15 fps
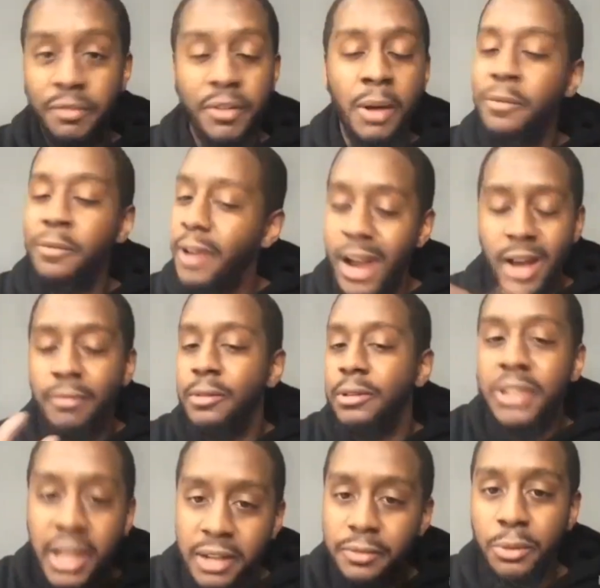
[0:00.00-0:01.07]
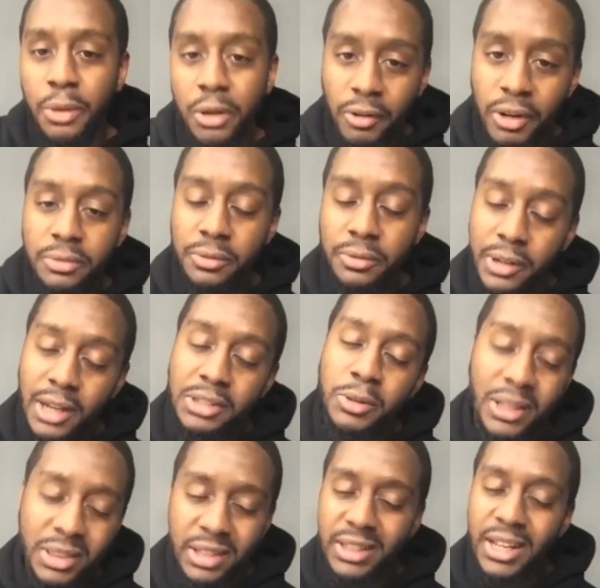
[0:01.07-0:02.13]
I'm forever thankful and grateful for that. So I
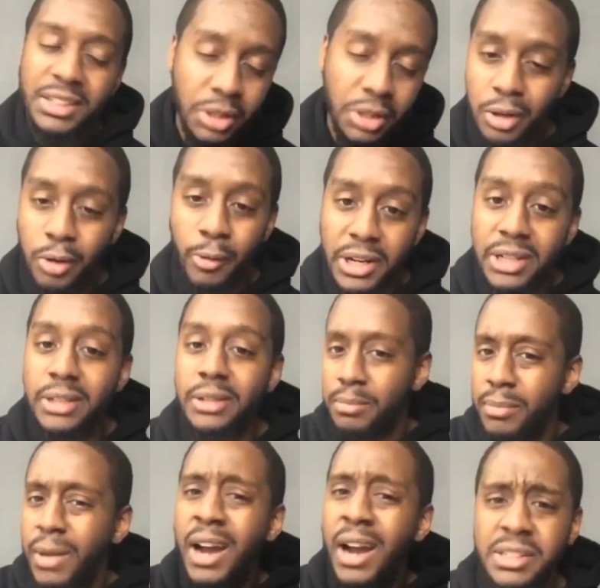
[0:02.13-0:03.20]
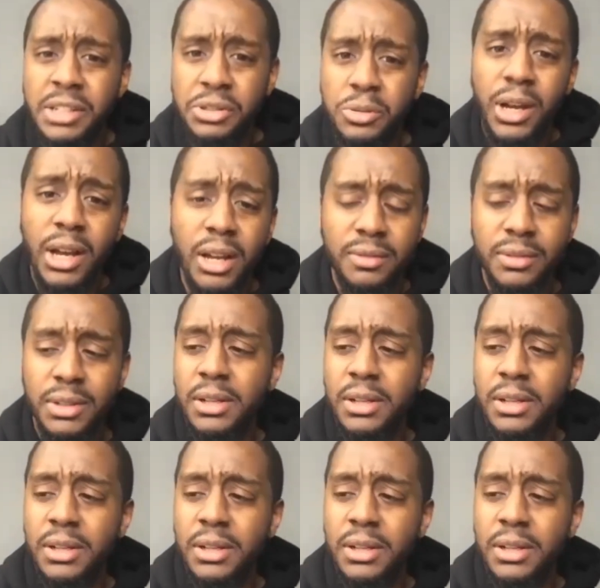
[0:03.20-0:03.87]
think that's a great mindset you have.